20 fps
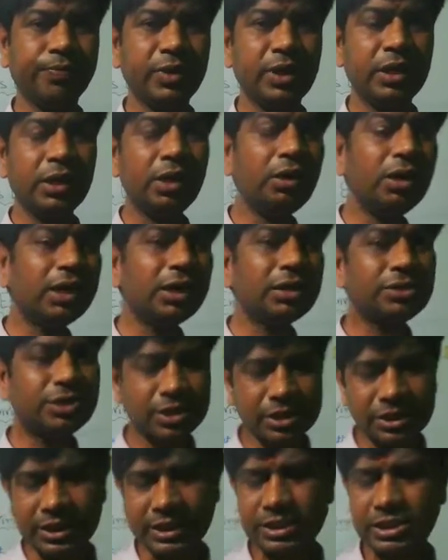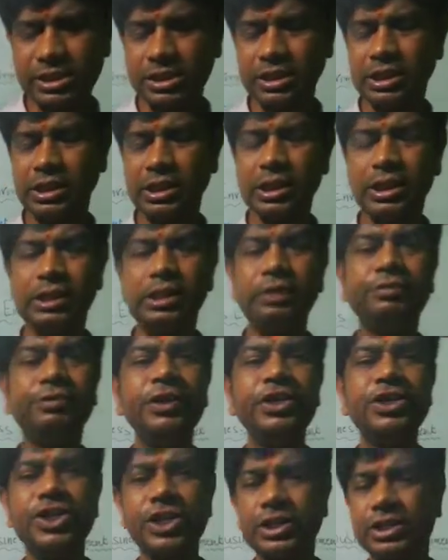Now let us discuss the
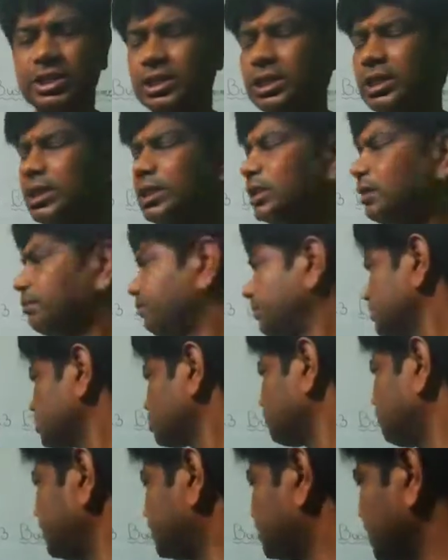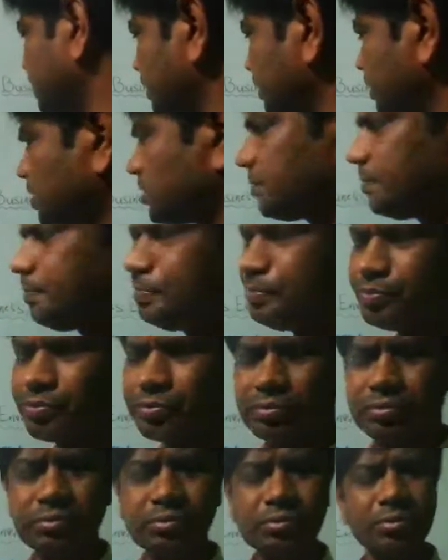features. The first feature is,
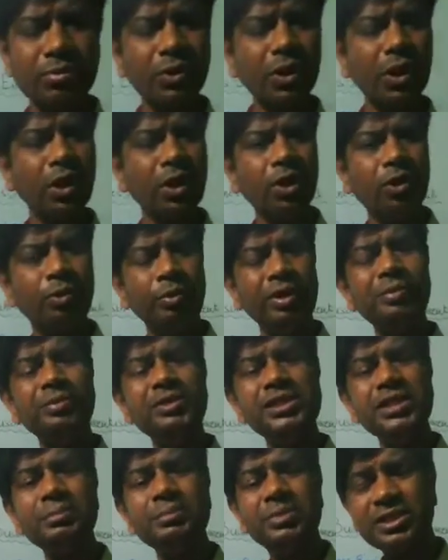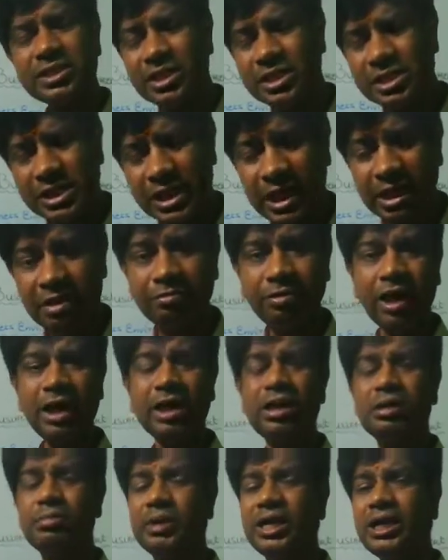when we say business
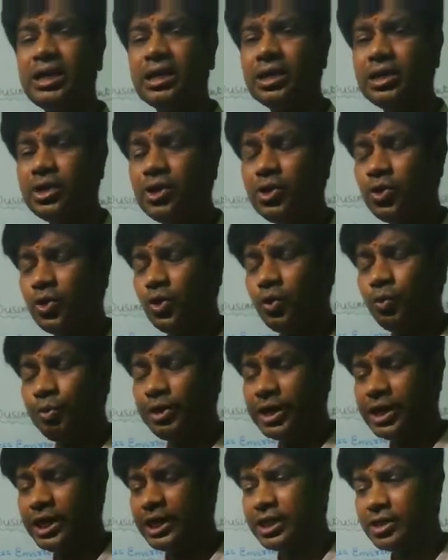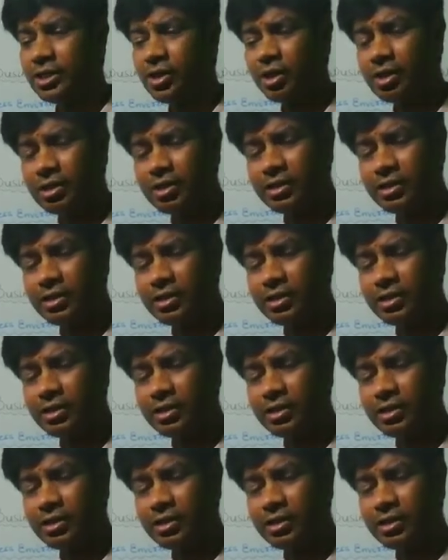environment, we need not